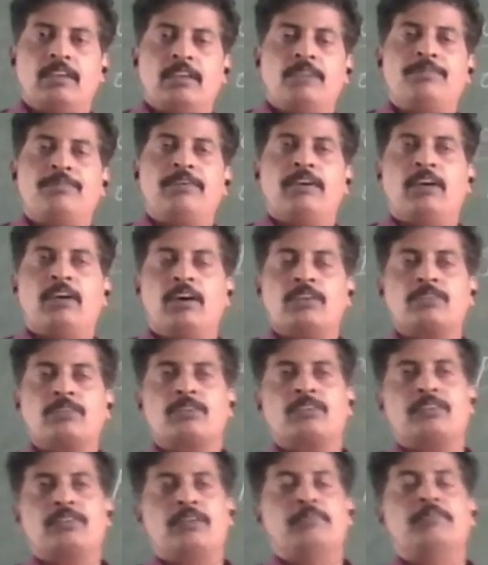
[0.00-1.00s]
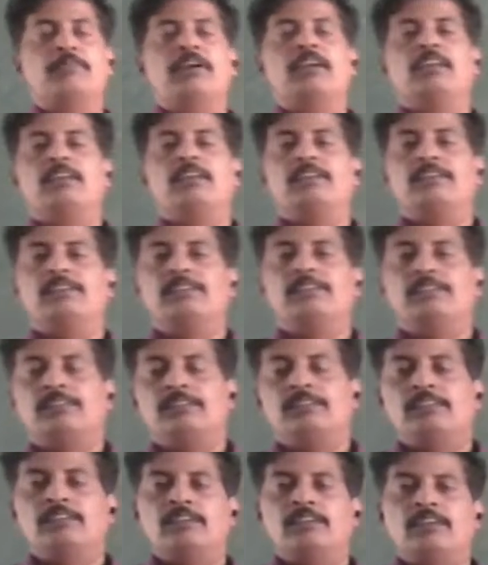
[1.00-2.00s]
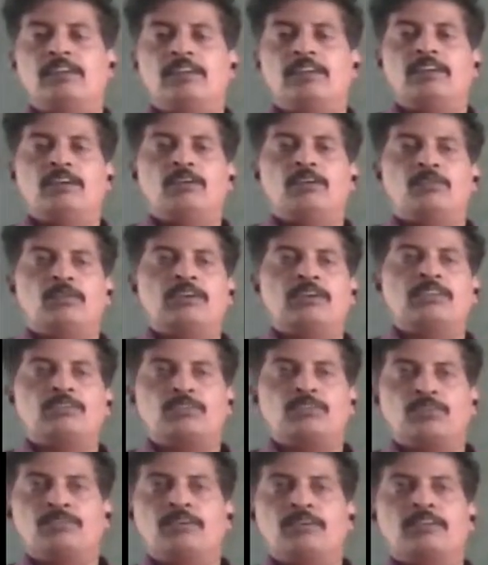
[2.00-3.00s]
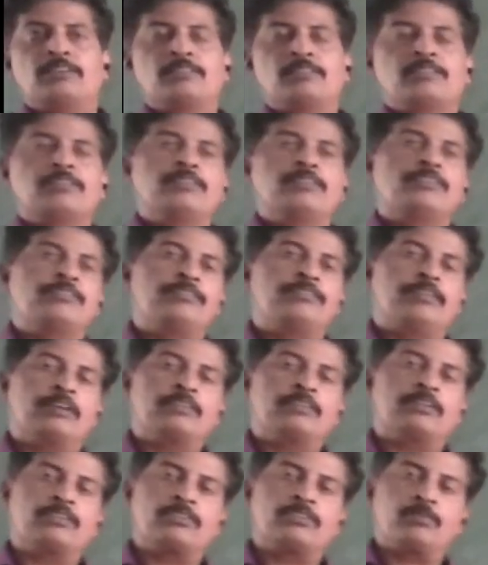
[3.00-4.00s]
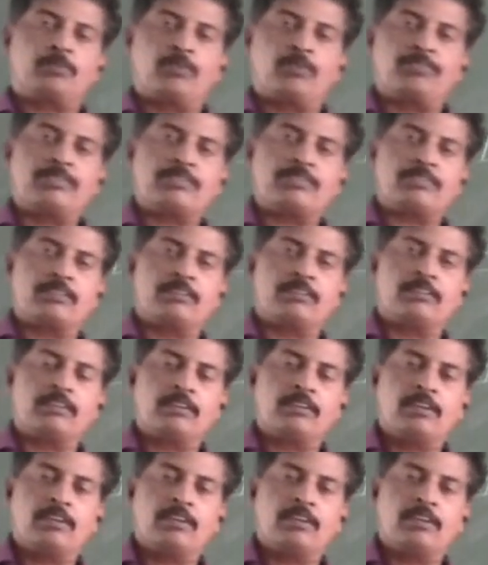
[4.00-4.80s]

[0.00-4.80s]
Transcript: If I ask somebody, what is your father's profession?